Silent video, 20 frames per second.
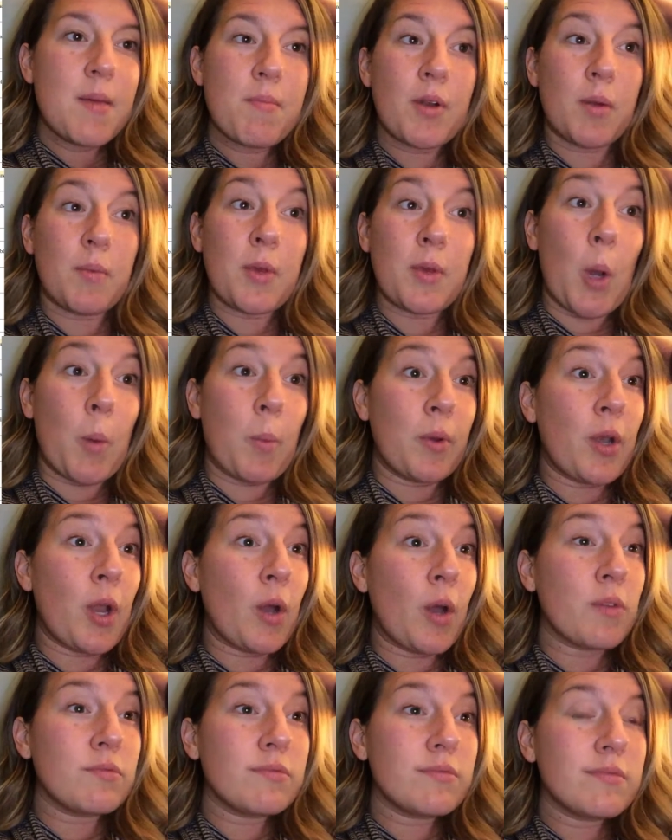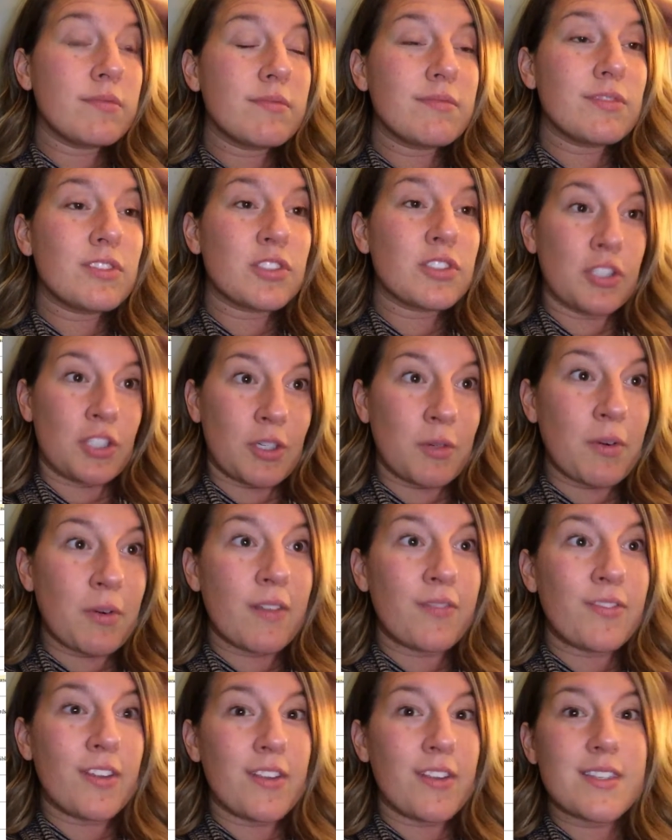but it'll be open note. So you're going
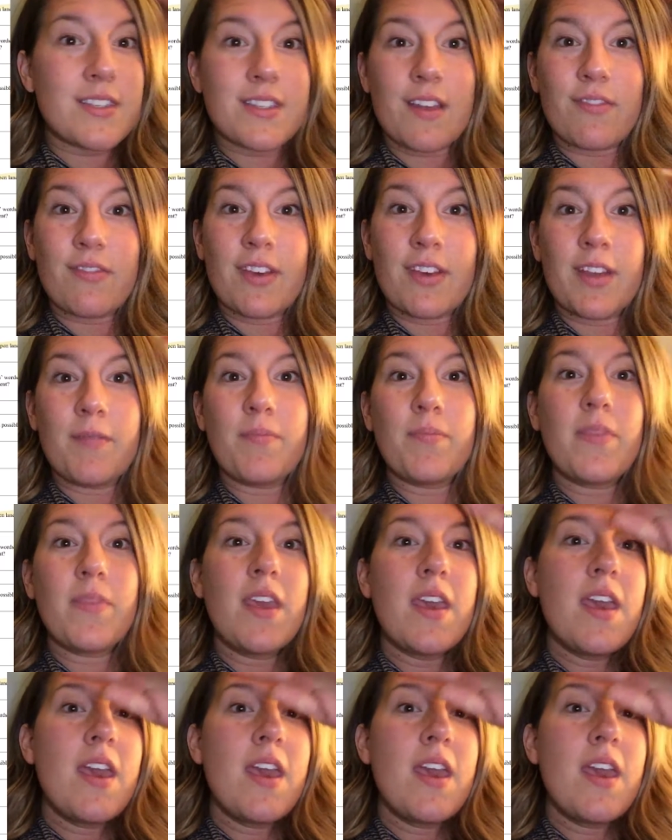to want to fill this stuff in.